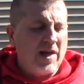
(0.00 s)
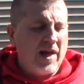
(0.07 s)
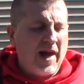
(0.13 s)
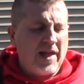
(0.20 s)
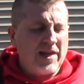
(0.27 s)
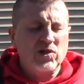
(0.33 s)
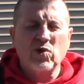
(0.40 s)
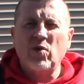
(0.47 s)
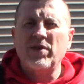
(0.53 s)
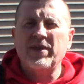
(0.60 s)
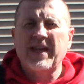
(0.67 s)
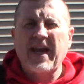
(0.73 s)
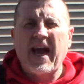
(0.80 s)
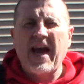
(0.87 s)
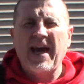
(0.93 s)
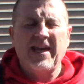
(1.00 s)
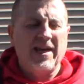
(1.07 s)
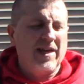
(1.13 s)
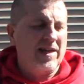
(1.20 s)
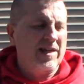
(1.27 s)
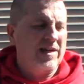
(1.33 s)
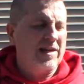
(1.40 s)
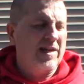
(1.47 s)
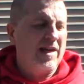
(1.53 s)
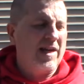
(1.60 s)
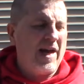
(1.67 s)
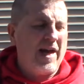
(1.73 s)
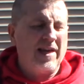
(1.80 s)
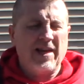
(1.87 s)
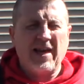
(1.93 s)
and it's called the Caddy.
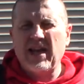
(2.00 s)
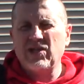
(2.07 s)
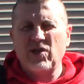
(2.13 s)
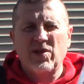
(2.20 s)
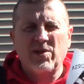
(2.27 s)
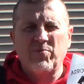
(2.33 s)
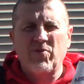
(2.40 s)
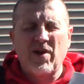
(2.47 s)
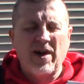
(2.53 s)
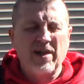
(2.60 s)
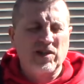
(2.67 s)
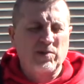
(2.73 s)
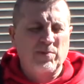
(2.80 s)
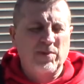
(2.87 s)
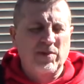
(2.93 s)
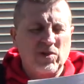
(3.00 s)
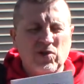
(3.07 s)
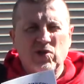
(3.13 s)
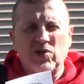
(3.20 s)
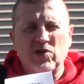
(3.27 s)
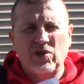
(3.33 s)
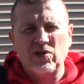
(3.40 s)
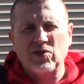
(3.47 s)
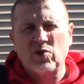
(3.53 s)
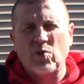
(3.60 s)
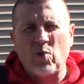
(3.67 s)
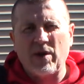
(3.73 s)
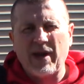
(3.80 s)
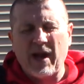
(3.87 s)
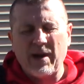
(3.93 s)
And he has other products, but this is the
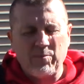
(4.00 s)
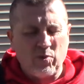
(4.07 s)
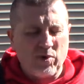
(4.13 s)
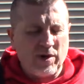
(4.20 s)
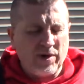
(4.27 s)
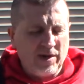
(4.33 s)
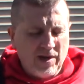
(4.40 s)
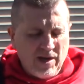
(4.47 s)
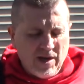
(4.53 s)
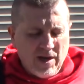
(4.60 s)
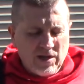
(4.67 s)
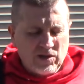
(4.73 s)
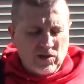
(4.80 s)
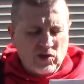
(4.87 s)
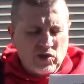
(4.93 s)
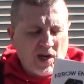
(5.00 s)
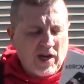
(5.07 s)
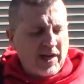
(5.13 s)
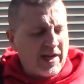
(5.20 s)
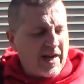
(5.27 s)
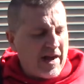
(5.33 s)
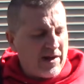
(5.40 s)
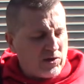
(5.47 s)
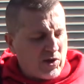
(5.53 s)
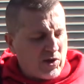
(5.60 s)
one I bought. So check it out,